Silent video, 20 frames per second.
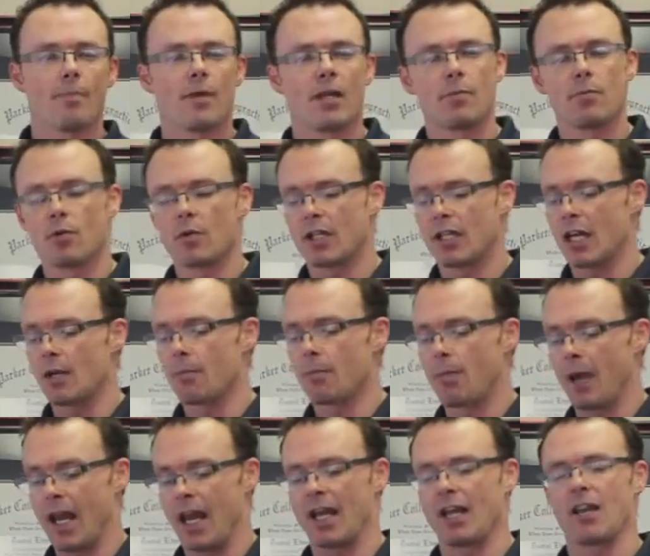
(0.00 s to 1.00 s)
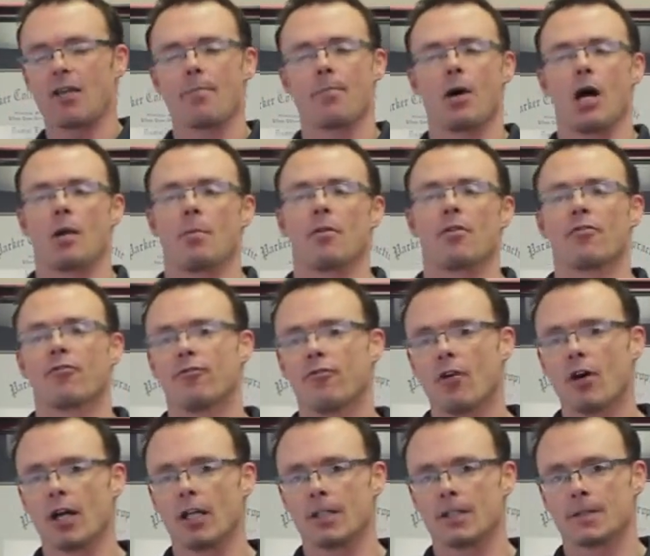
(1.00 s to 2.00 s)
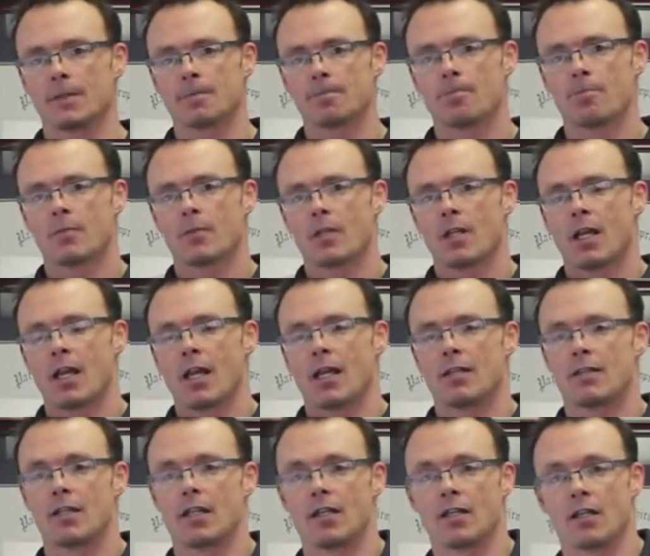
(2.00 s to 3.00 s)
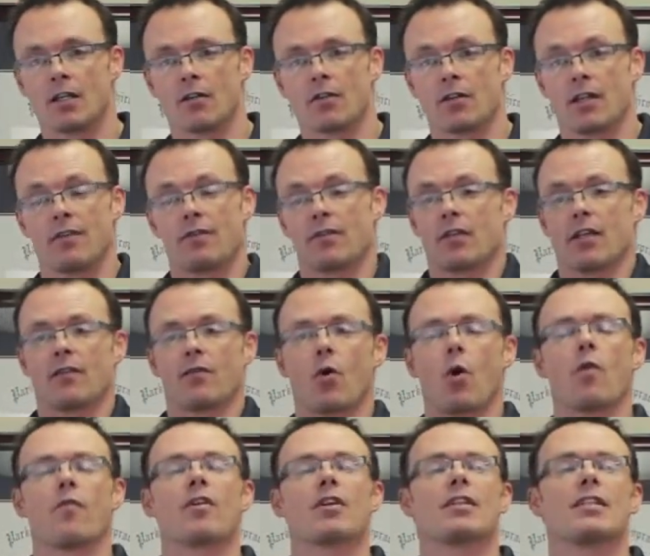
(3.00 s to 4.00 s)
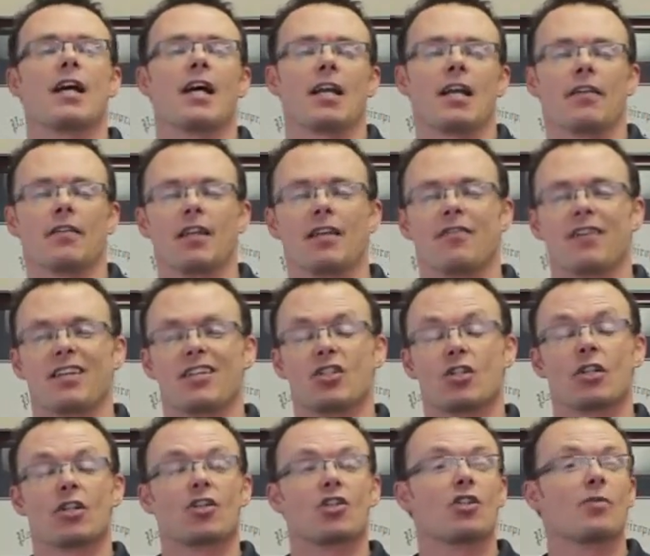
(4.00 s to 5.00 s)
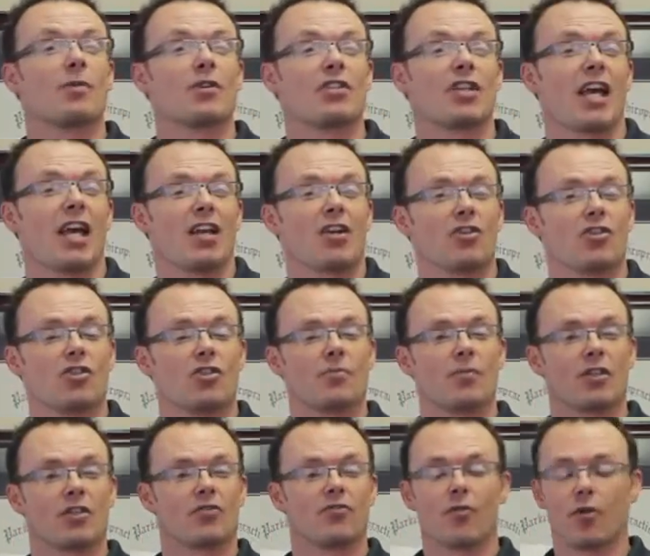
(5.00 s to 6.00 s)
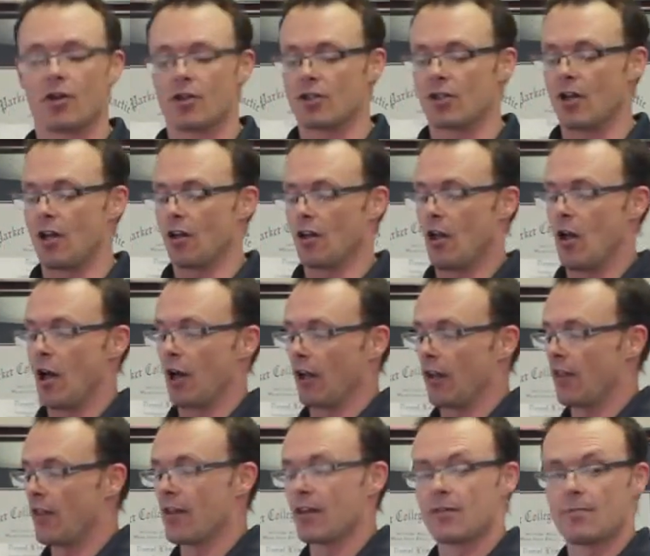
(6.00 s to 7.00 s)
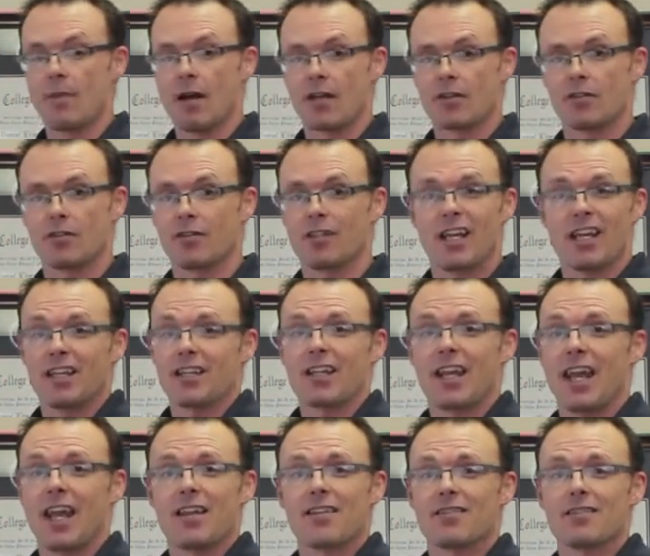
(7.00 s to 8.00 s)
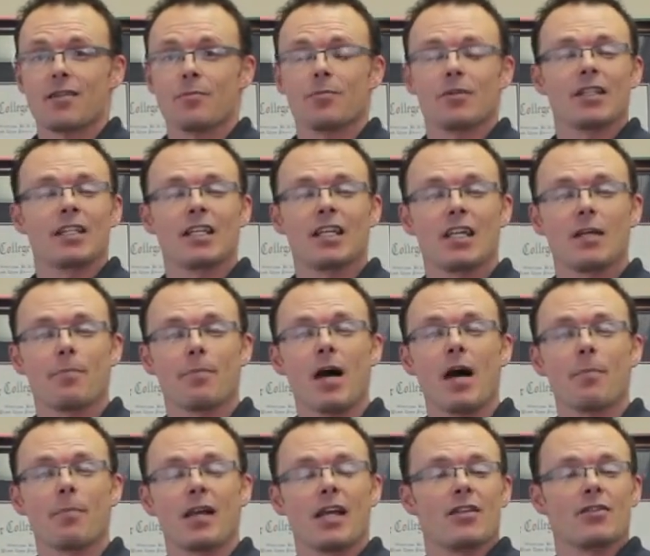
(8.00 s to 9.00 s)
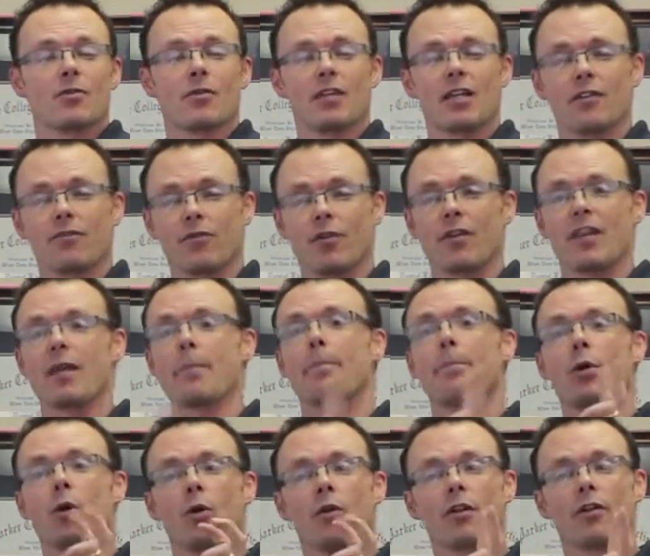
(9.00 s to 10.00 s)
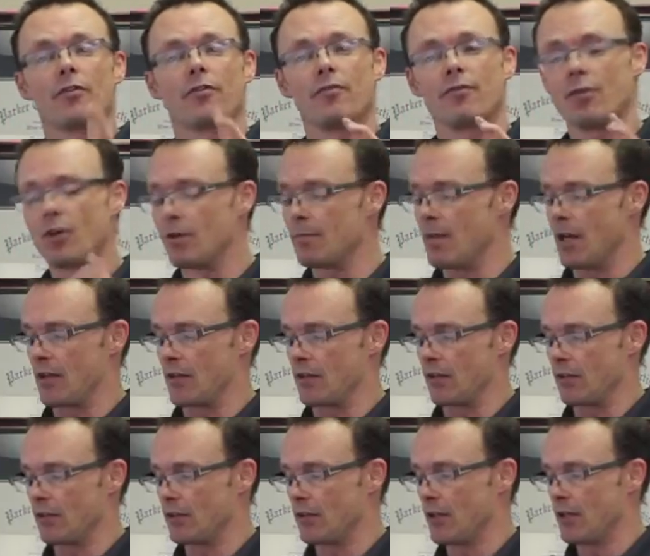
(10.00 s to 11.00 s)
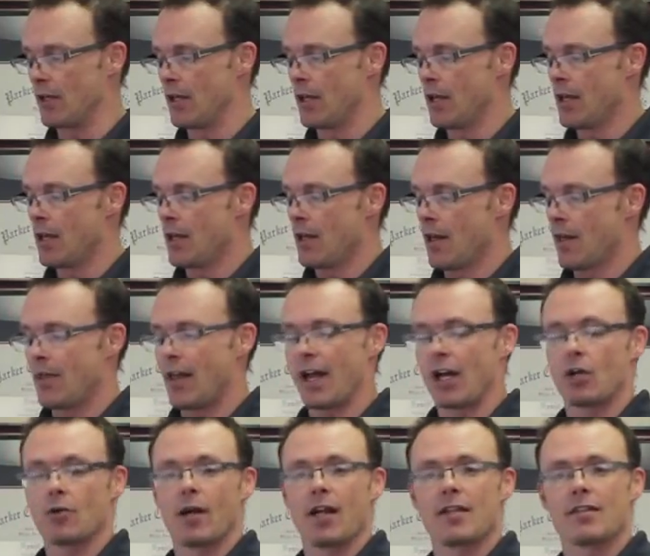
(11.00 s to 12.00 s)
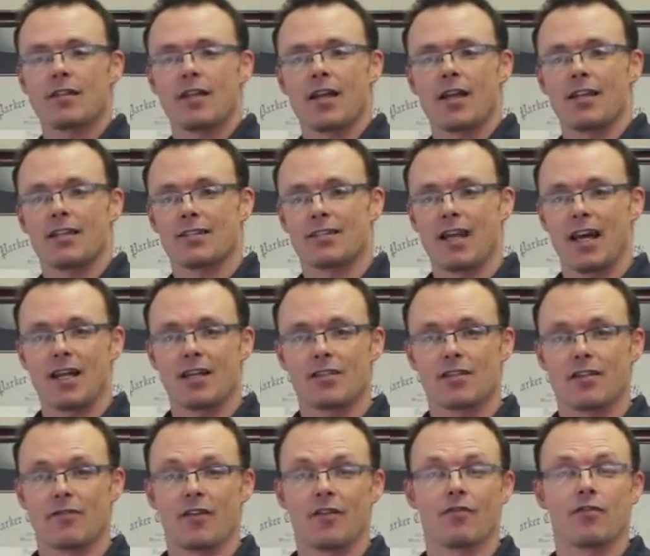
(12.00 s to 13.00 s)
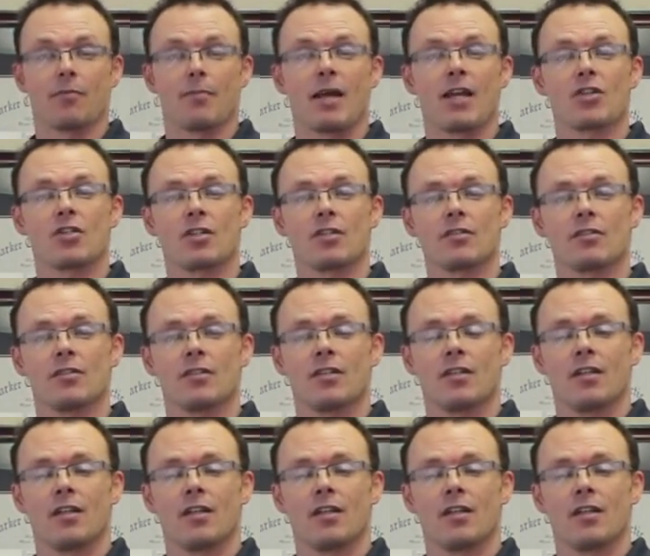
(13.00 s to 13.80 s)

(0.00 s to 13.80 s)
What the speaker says: people get pain in the bottom of their foot. It's either they've overdone it, they've exerted too much energy, too much force along this muscle, and it can't simply keep up, and so therefore they pull their foot muscles. That creates a status of inflammation,